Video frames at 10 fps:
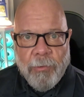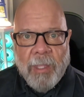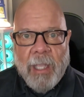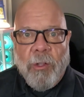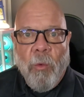
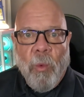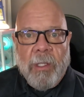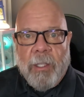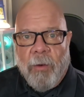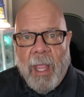They don't
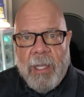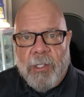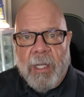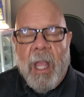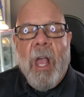want their
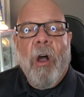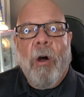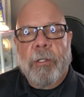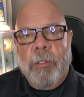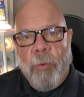agent
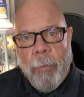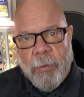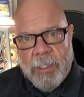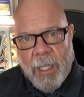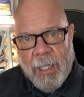also
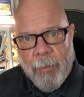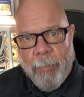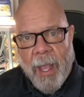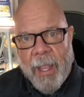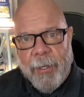representing the
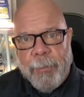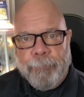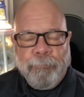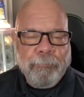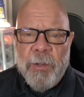buyer,
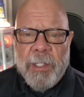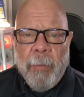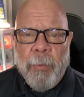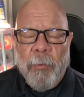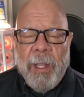for
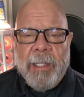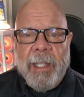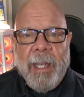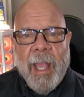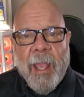simple reason,